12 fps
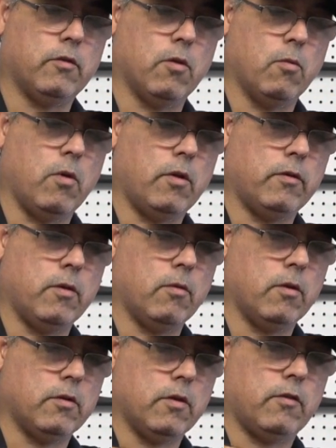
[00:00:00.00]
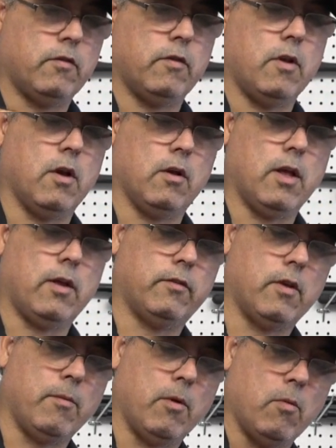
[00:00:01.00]
are the ones that were just snug last
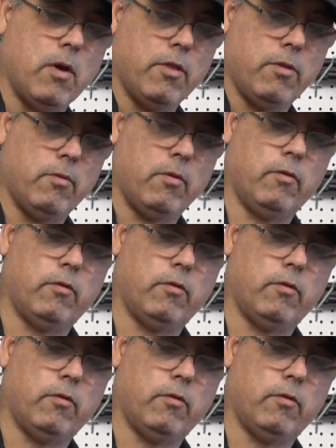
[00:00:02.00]
time we went through.